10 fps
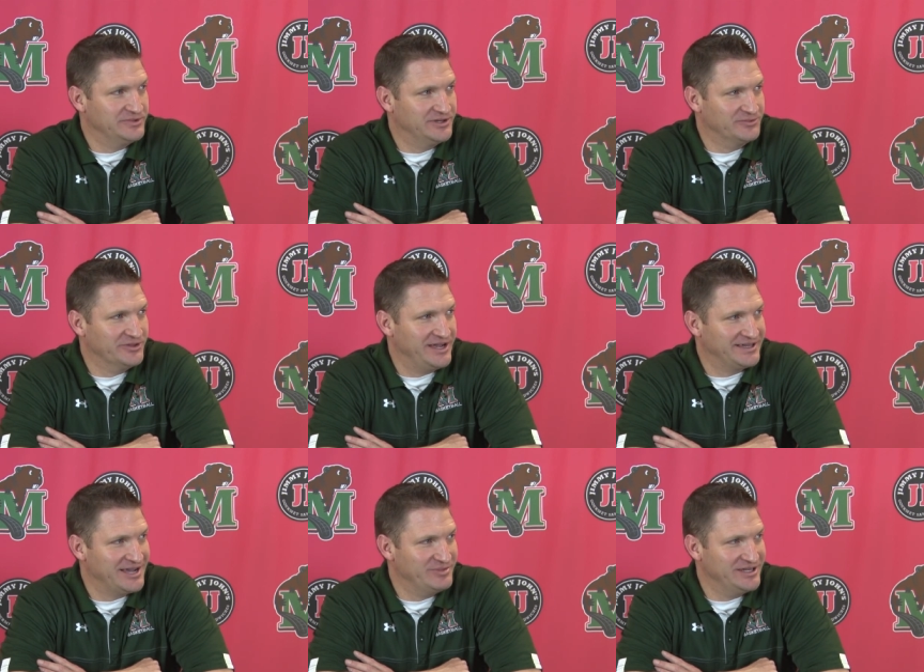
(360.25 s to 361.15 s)
good will that
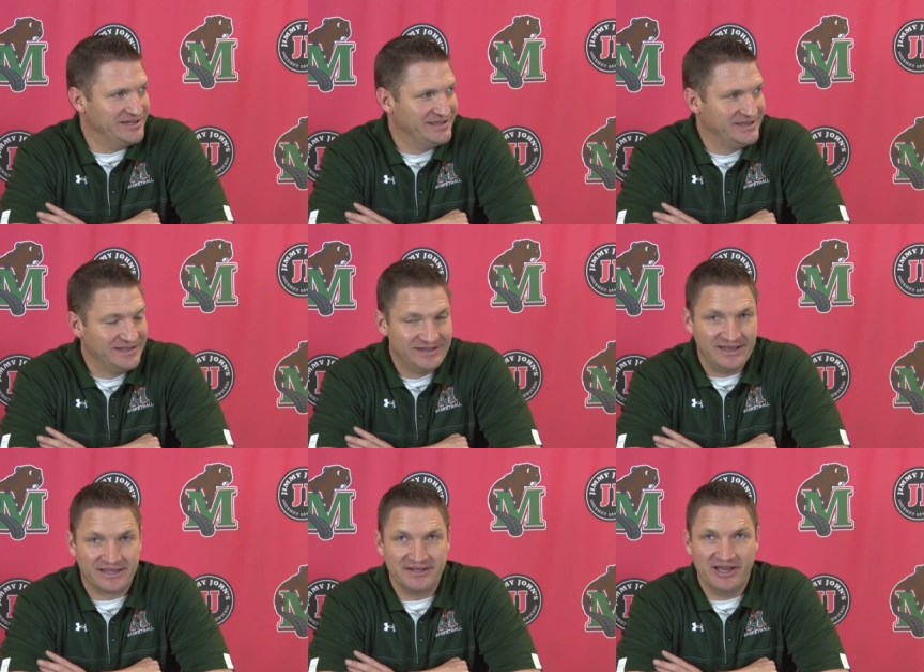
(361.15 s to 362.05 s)
guy be
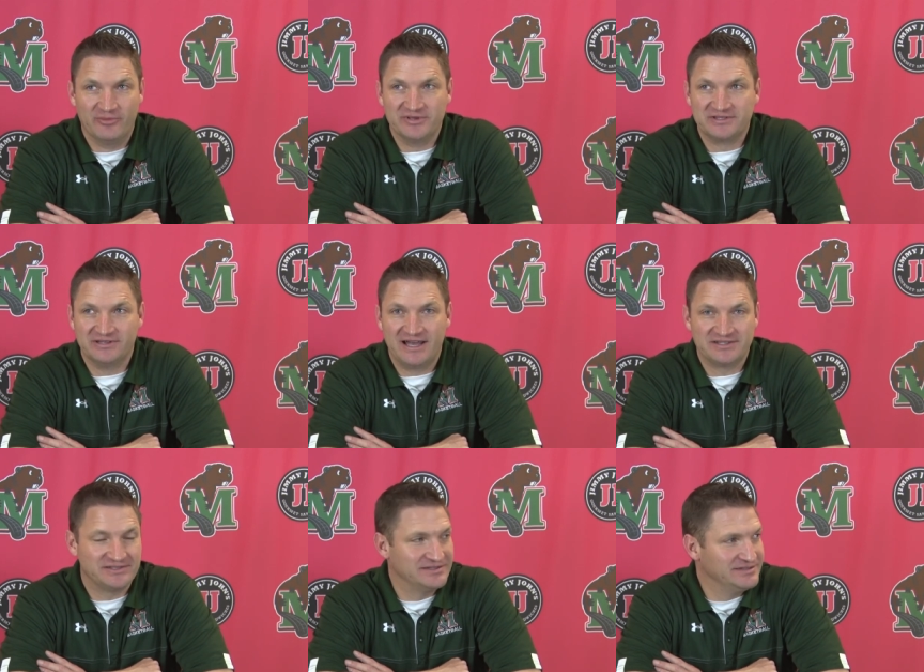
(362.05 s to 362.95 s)
and can he help us the last,